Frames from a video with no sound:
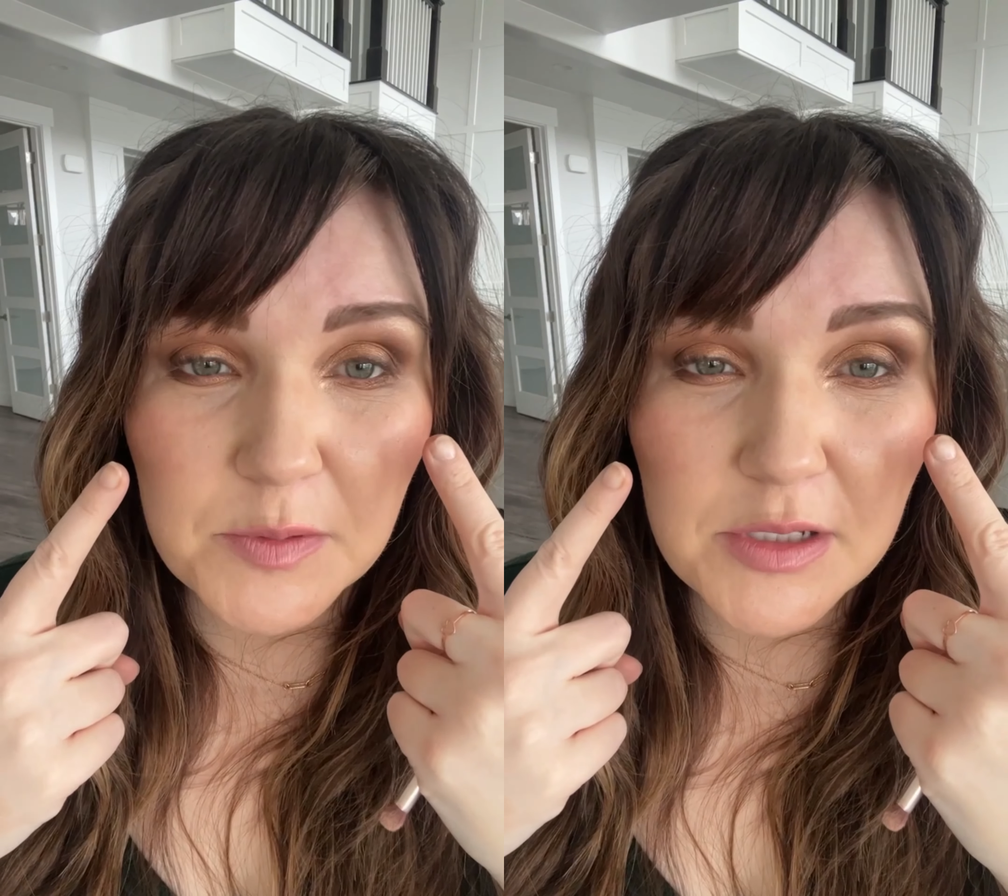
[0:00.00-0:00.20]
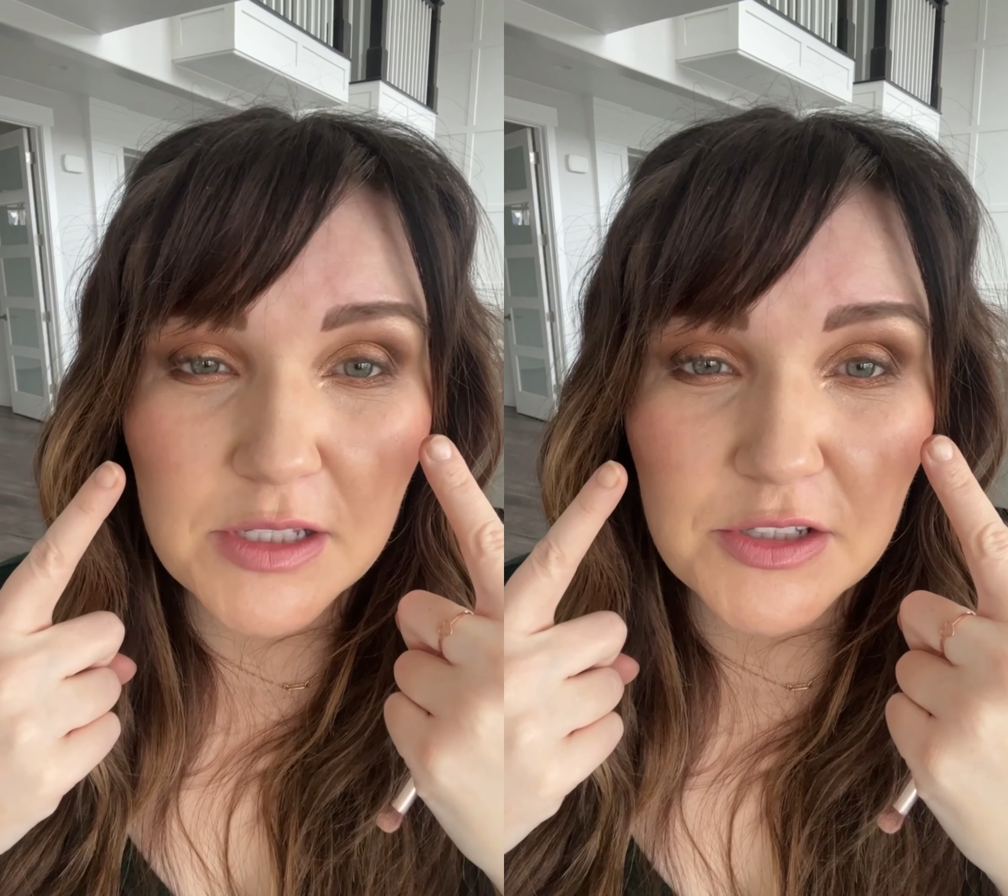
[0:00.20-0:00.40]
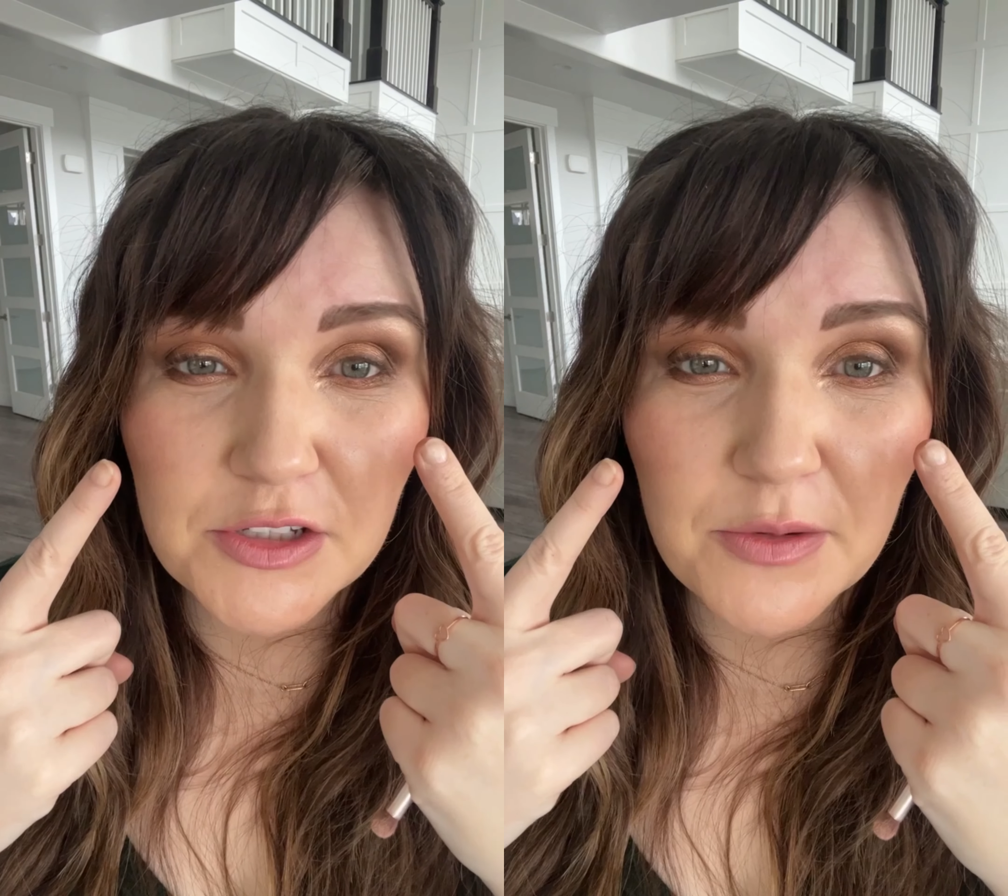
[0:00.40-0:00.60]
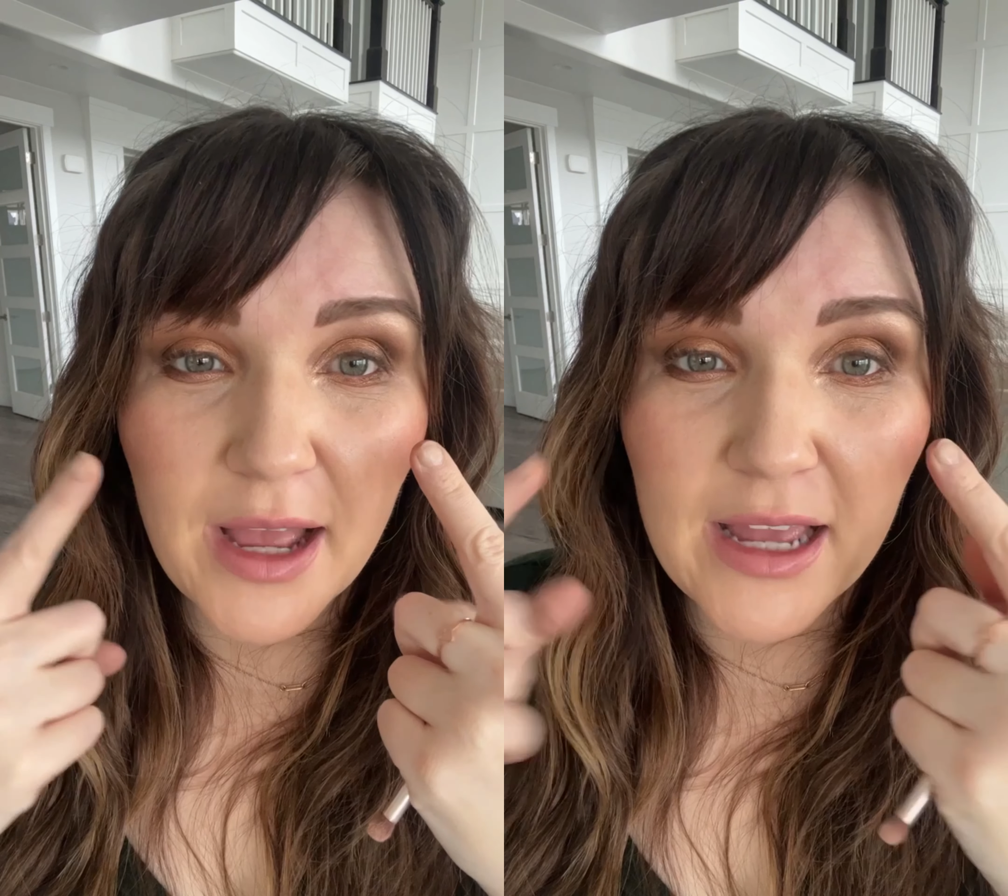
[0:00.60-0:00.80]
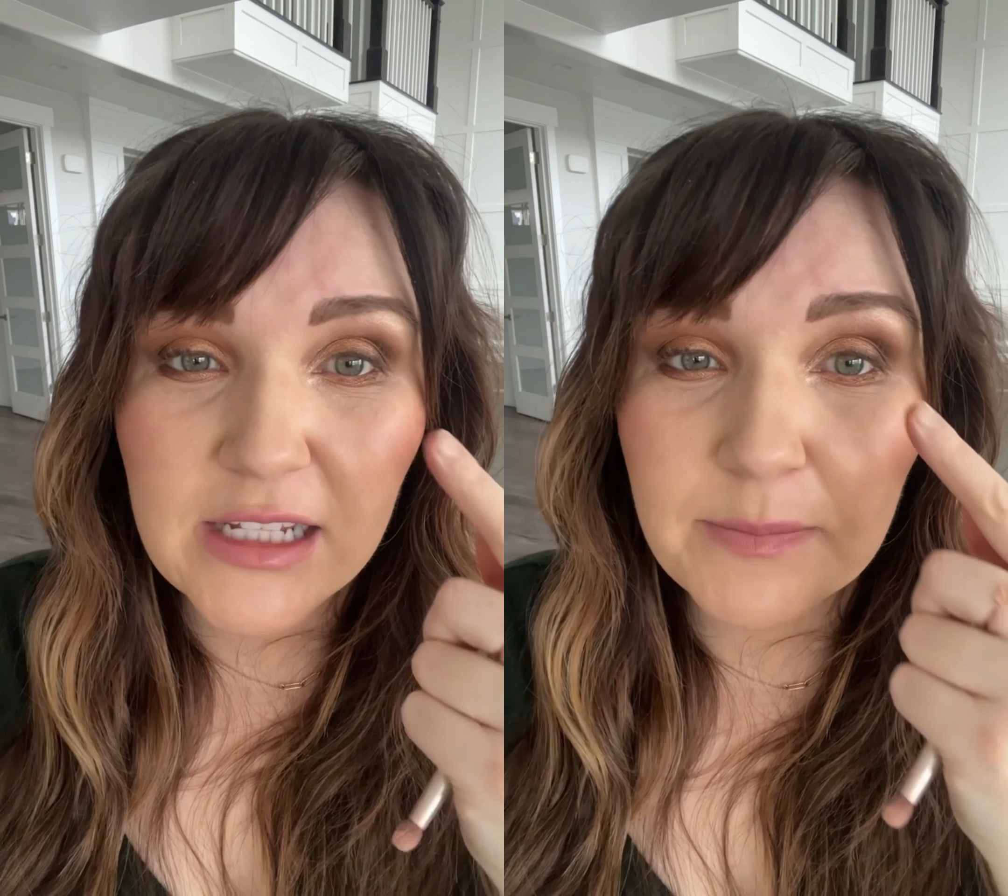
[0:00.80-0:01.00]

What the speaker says: between these two eyes,